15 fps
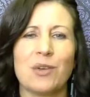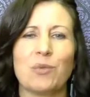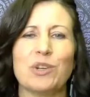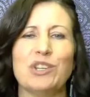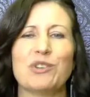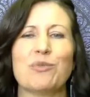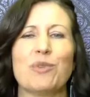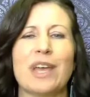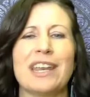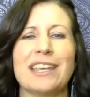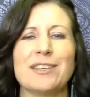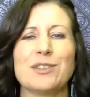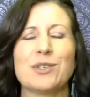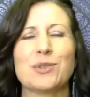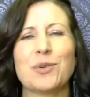When you're
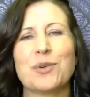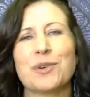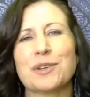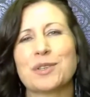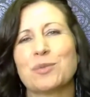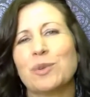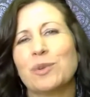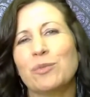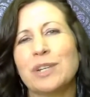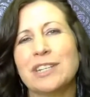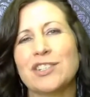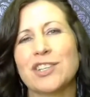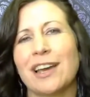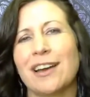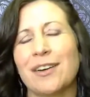ready, Source will
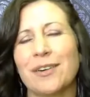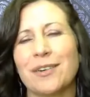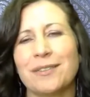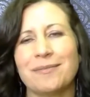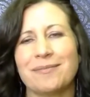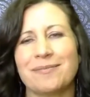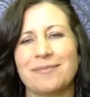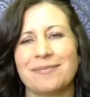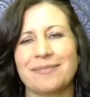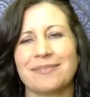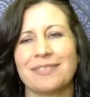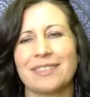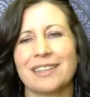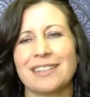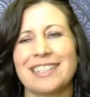reach out
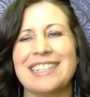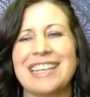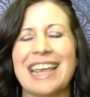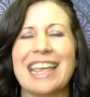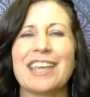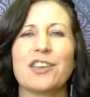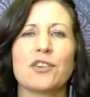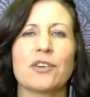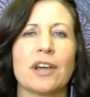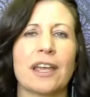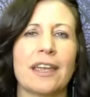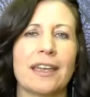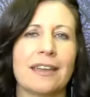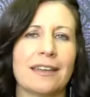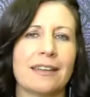to take your
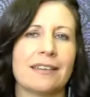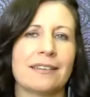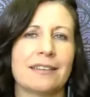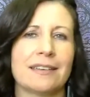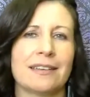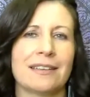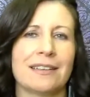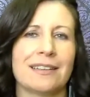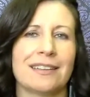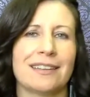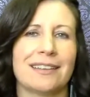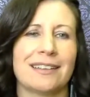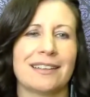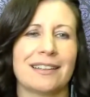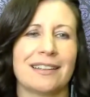hand
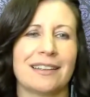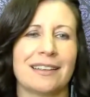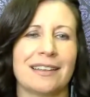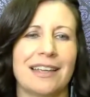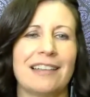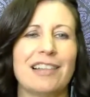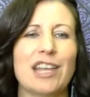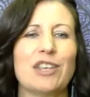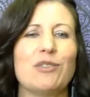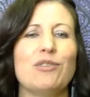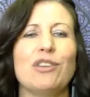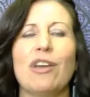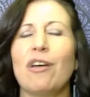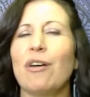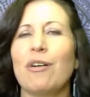and let you
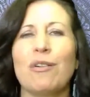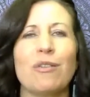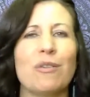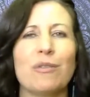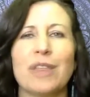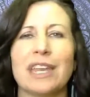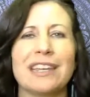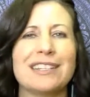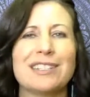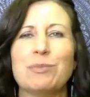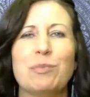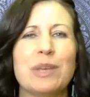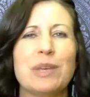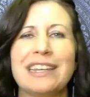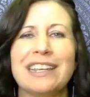know that it's
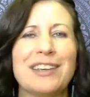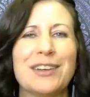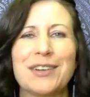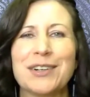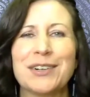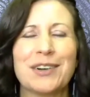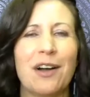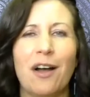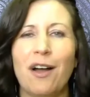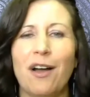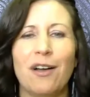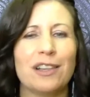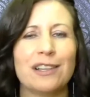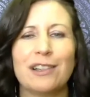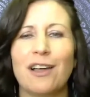been here
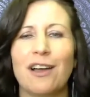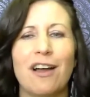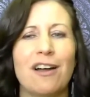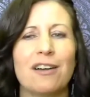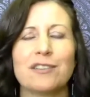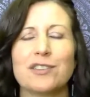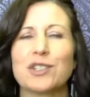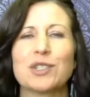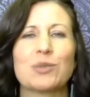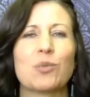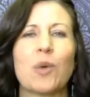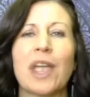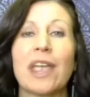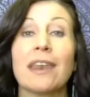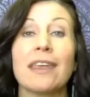all along,
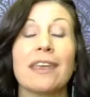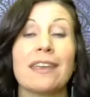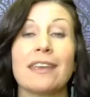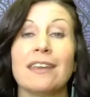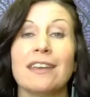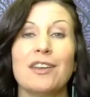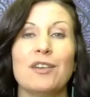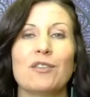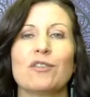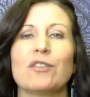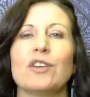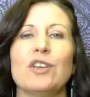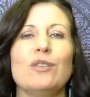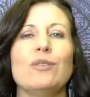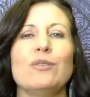just waiting
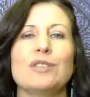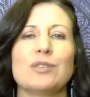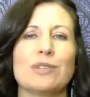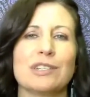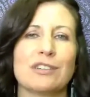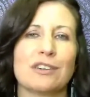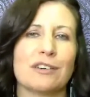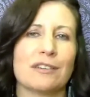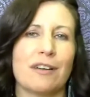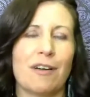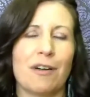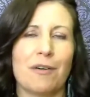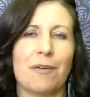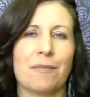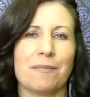for you to return
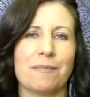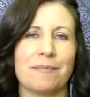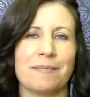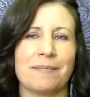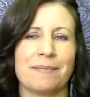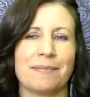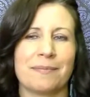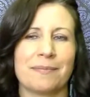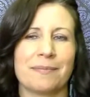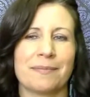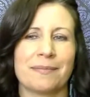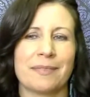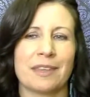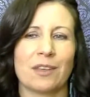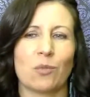home,
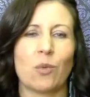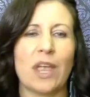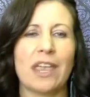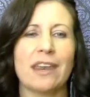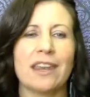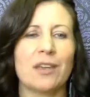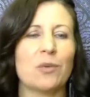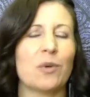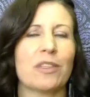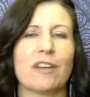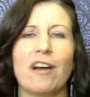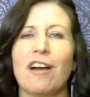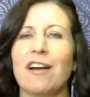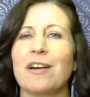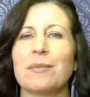waiting with
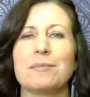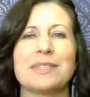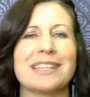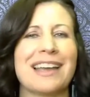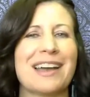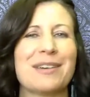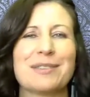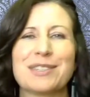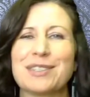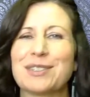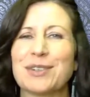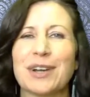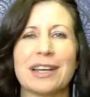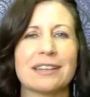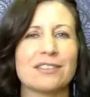arms
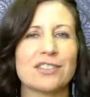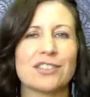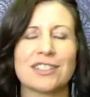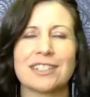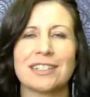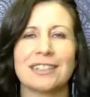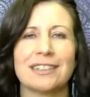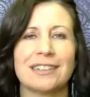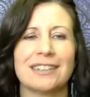outstretched,